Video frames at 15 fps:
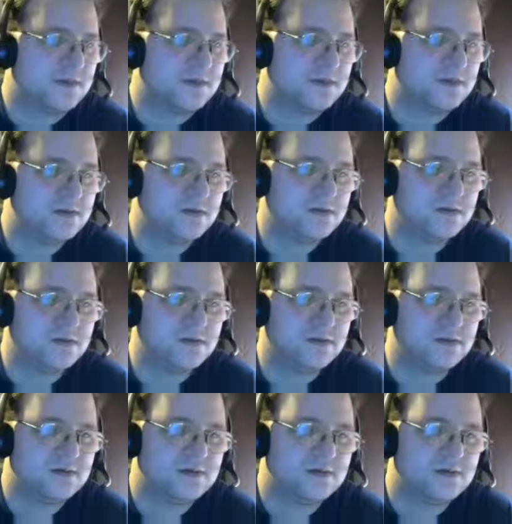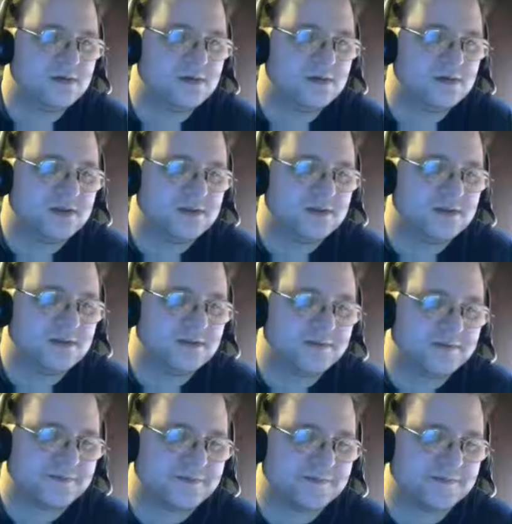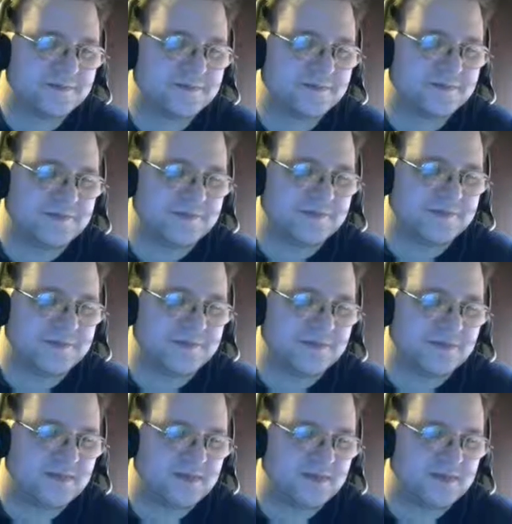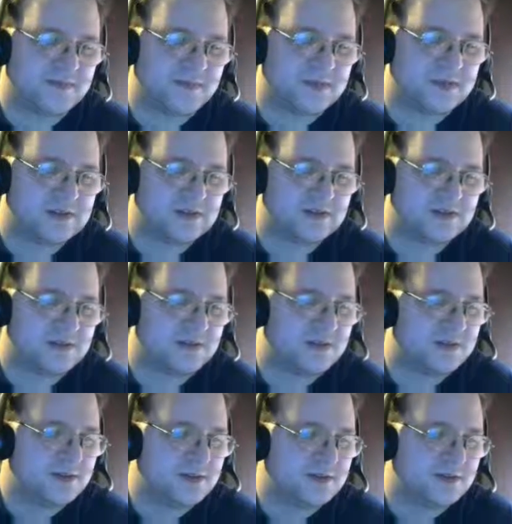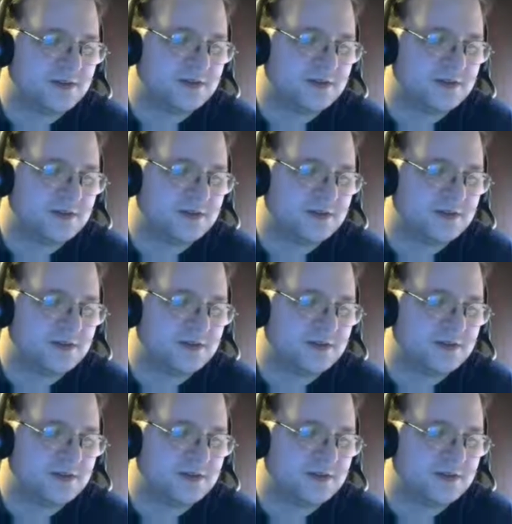(no one is talking)